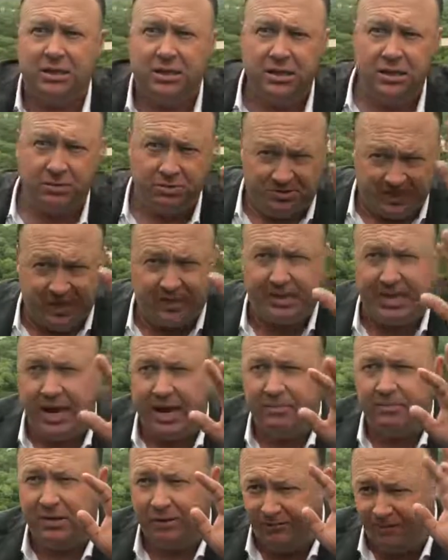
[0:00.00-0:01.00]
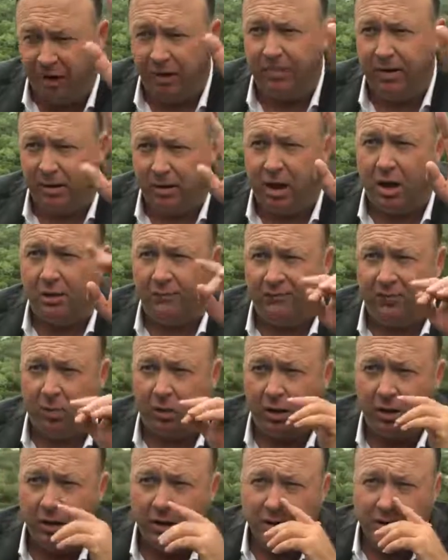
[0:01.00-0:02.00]
It was Endgame, the film they're calling
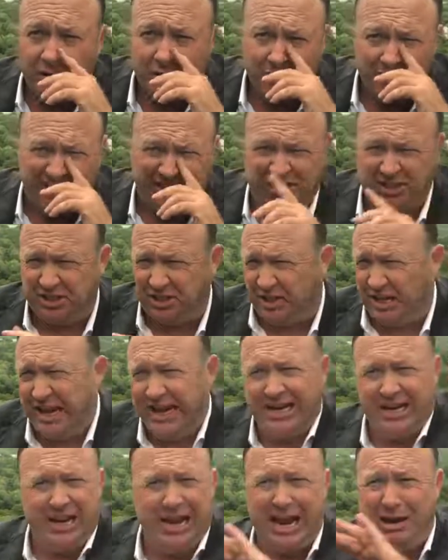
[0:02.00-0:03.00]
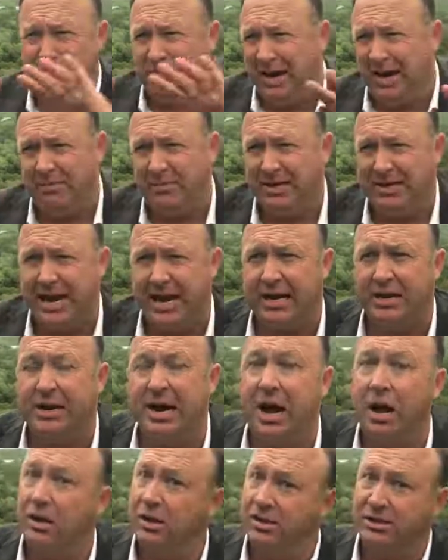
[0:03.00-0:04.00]
for in Slate and AP to be taken
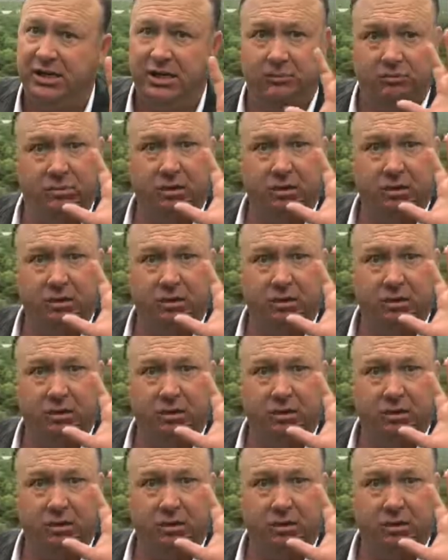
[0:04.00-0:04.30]
down because it